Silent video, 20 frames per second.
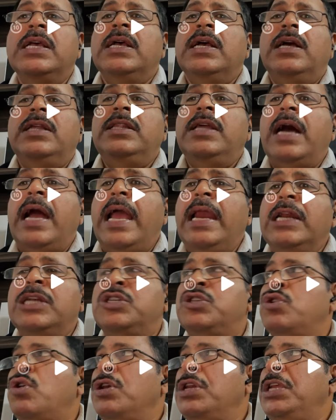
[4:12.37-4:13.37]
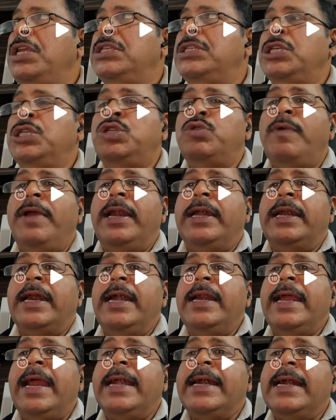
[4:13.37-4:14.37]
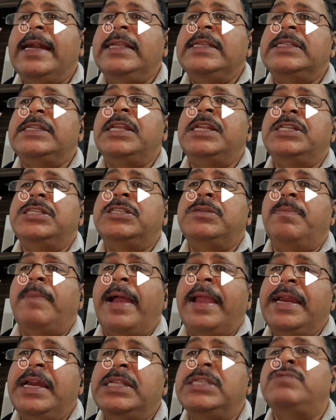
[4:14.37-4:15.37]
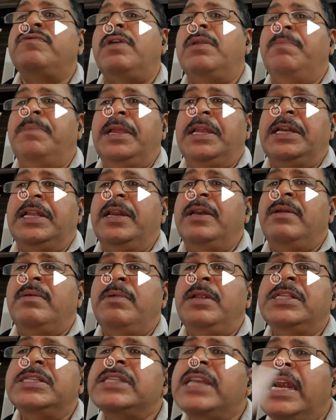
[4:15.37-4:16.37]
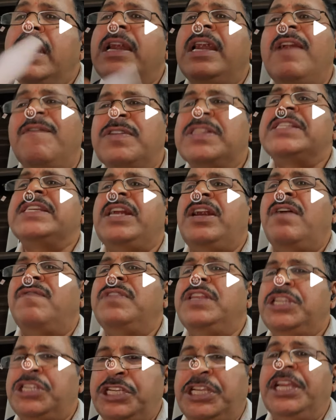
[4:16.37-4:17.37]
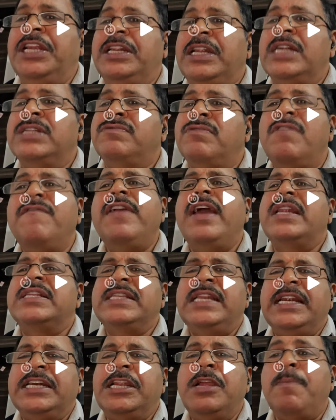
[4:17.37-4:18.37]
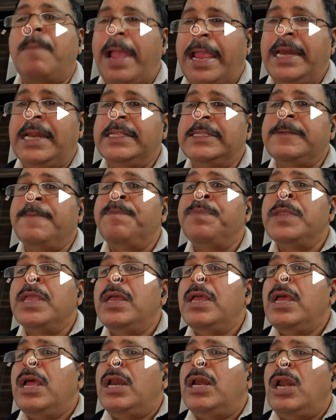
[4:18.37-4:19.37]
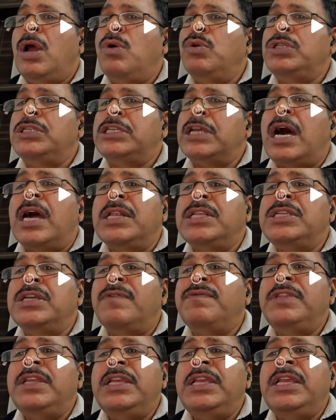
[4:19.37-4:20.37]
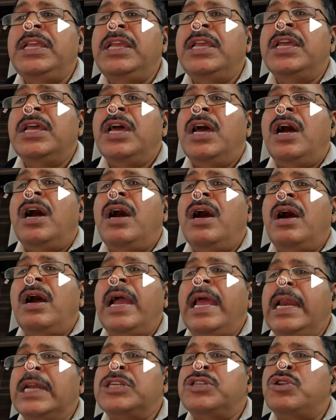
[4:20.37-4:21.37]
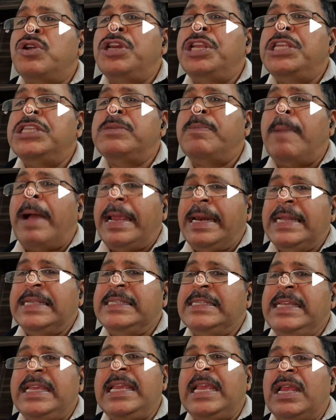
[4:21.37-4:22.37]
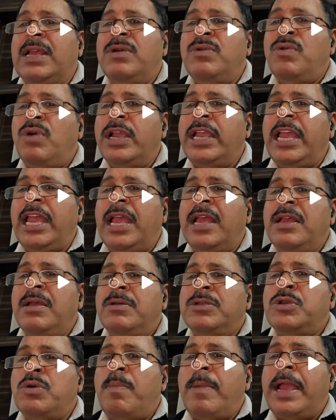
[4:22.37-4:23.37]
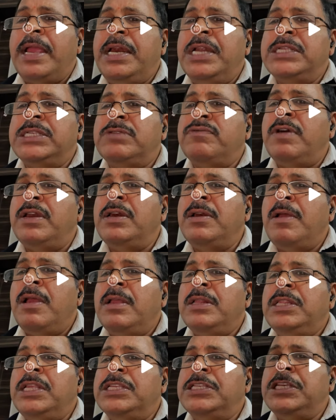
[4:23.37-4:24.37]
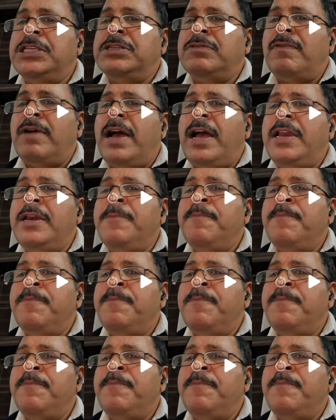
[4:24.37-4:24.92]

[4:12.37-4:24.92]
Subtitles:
the electron is situated at a distance minus 1 meter. This left side of the sheet. That's why we are selecting minus. Now charge of the electron is minus e. Okay, so minus 1. This is 1